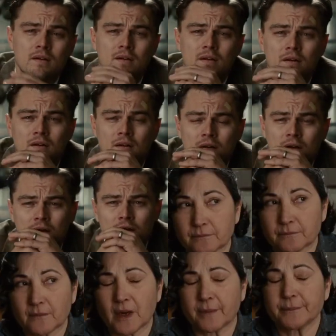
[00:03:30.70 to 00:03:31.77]
asking him to
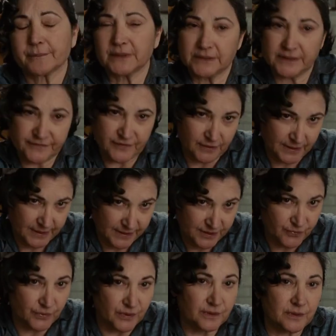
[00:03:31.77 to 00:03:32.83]
run when his partner is
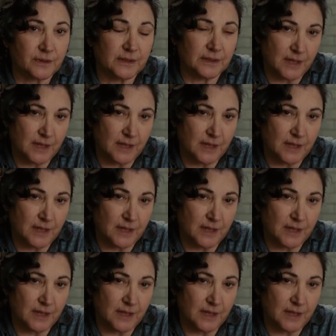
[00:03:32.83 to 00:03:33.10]
away.